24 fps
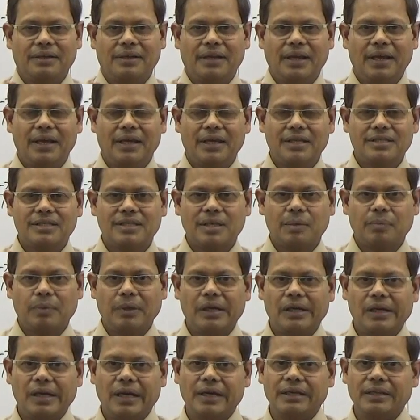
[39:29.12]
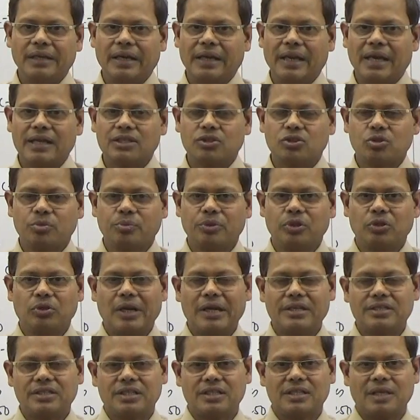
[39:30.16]
taken separately and that has to be
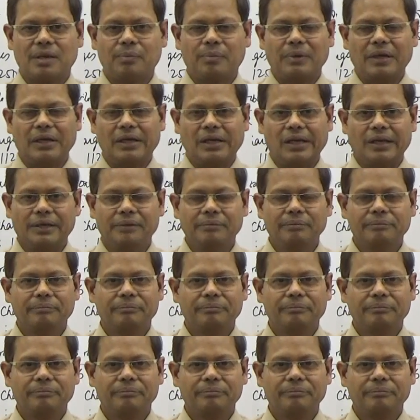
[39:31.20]
utilized separately.